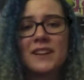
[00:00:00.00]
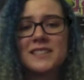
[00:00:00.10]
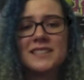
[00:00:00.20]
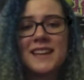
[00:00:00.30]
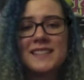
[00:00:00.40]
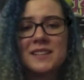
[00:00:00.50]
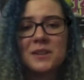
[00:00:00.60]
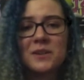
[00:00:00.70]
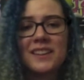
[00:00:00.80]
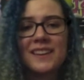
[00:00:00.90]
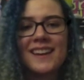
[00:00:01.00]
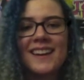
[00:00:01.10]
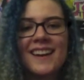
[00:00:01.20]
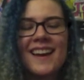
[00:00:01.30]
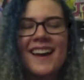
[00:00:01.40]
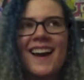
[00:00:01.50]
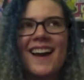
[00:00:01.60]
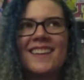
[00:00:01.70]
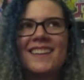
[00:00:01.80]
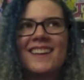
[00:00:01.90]
just can't deal with it.
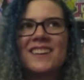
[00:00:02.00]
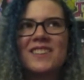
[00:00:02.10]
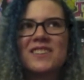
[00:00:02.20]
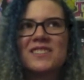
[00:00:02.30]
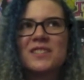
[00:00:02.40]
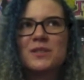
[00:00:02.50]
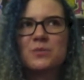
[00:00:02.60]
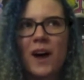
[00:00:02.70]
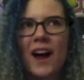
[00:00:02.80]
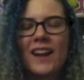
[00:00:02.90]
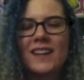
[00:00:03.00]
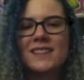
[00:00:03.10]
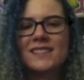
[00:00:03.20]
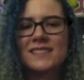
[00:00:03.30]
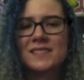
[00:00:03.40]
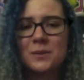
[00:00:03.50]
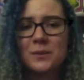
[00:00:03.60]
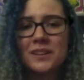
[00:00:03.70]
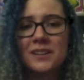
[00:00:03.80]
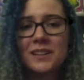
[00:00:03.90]
And like, there's this ride at Disney
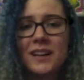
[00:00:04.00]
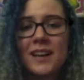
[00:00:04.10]
World